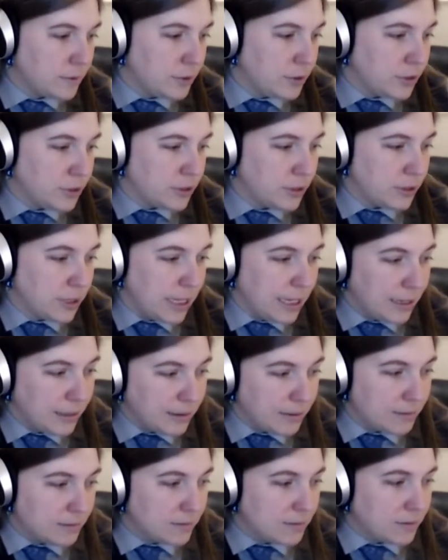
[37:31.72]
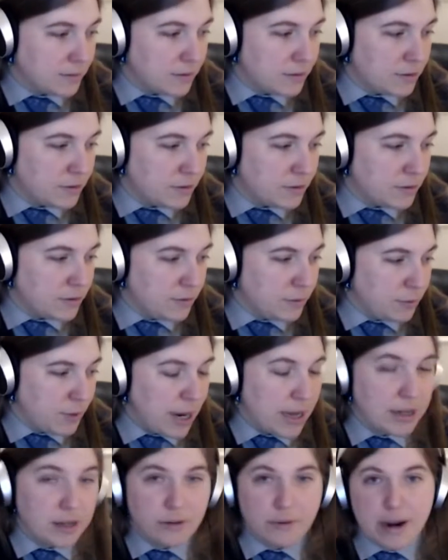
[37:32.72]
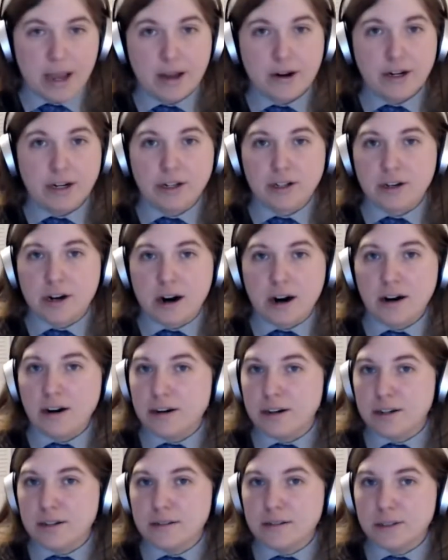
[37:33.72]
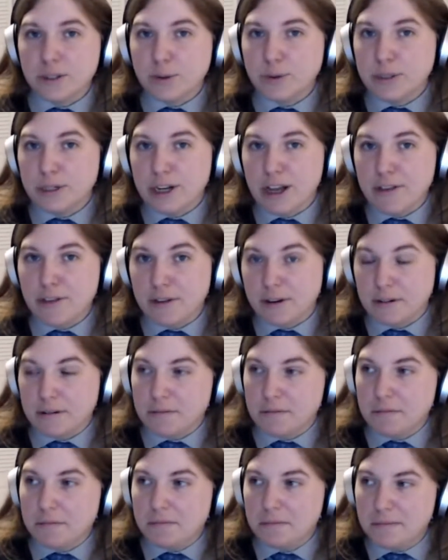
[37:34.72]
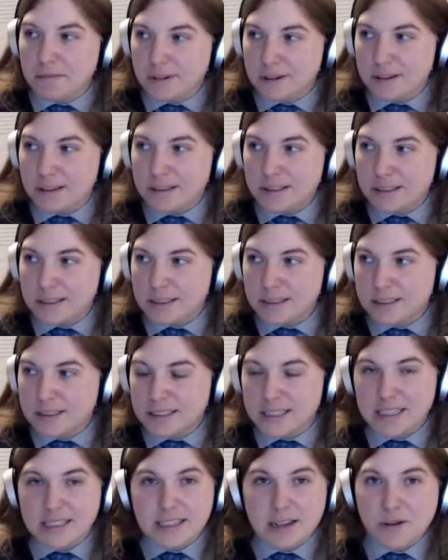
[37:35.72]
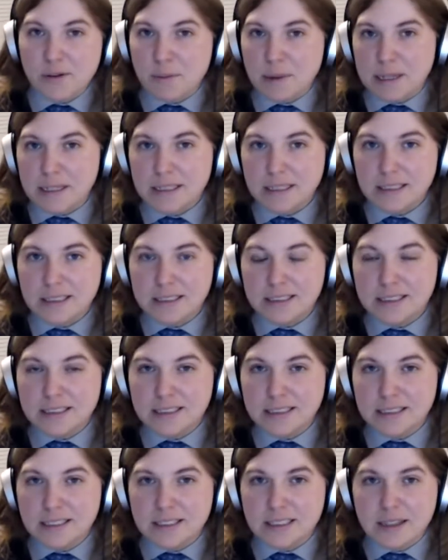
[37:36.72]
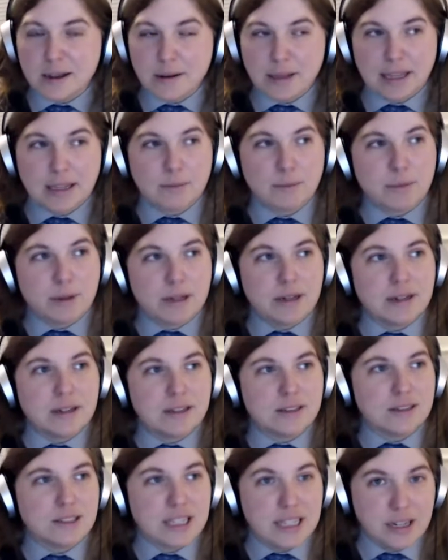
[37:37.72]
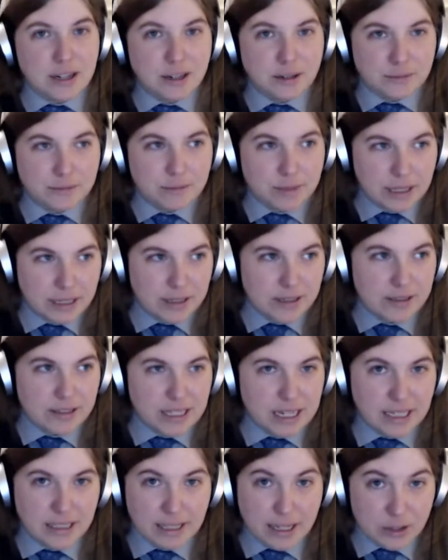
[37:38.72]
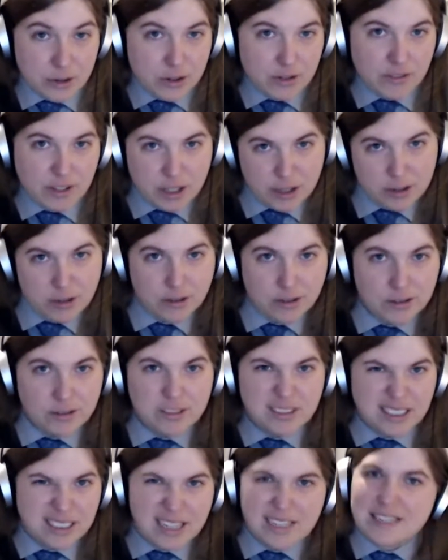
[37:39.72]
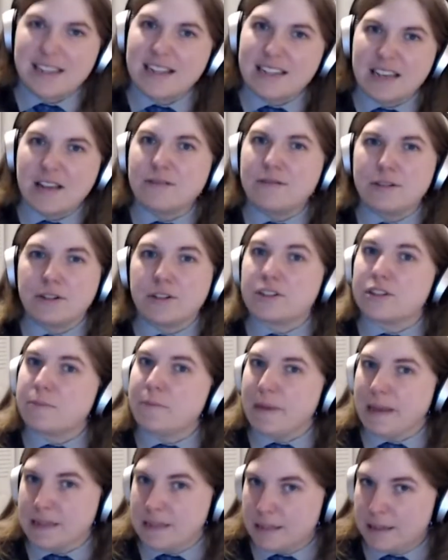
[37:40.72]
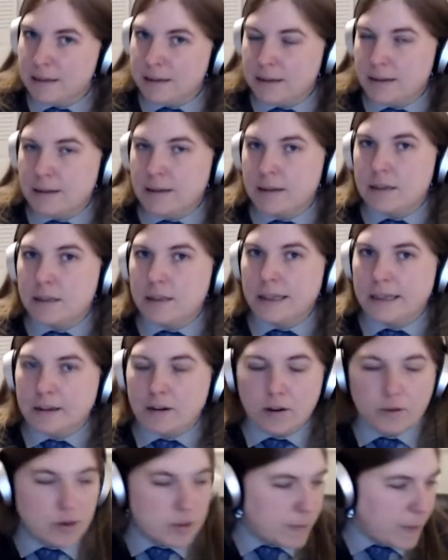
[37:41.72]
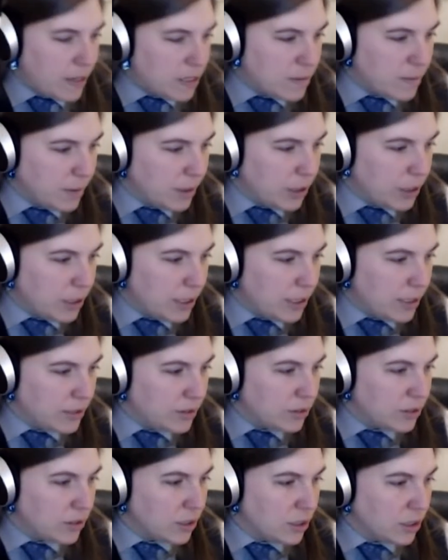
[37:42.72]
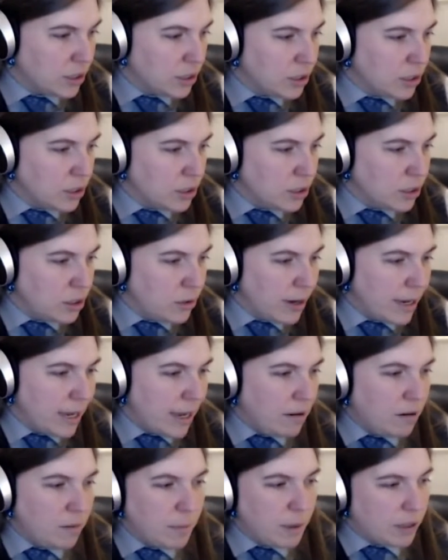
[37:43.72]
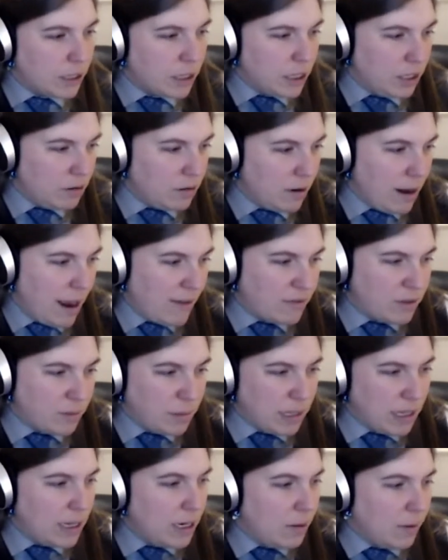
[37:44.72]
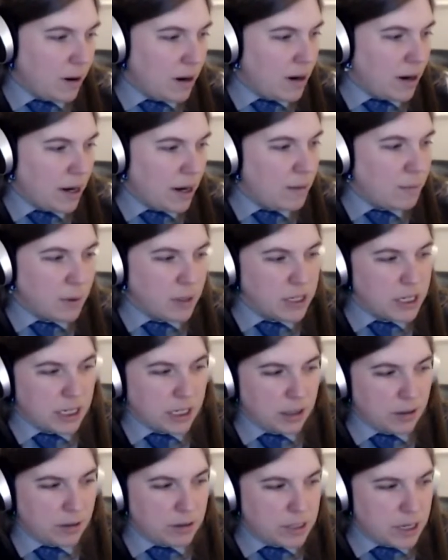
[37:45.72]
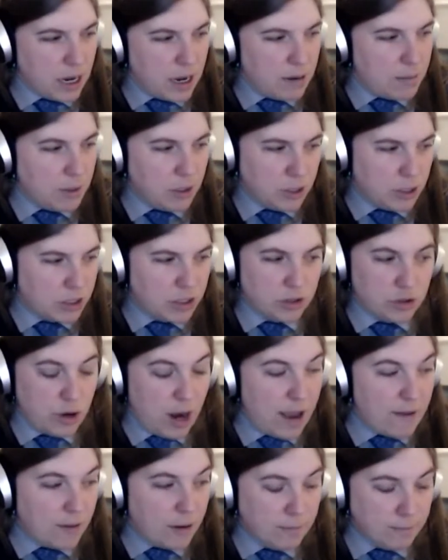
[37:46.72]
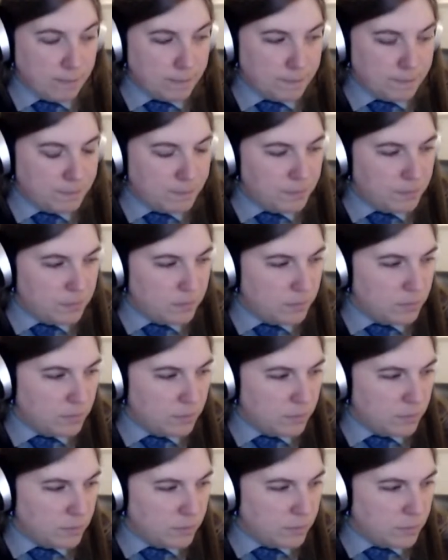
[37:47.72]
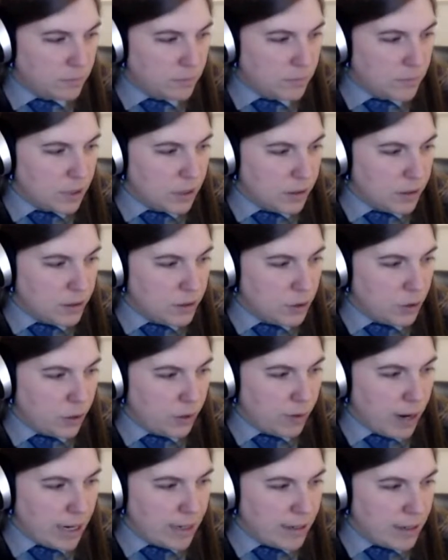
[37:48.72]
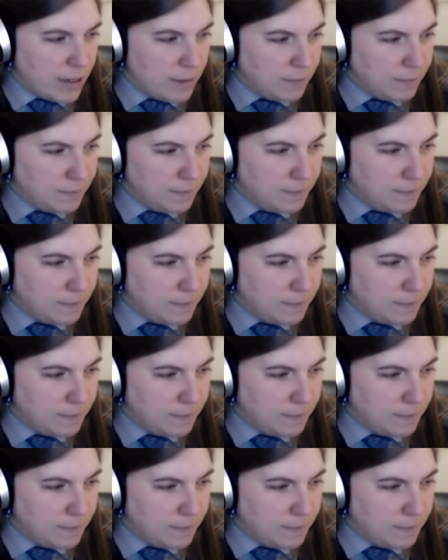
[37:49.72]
just like riding around in a car and doing nothing. Doesn't that sound amazing? Doesn't that, like, but in an electric vehicle? Like, doesn't that sound just amazing? Like, no responsibilities, no accountability. You don't have to be anywhere at any particular time. You're just driving, joyriding it.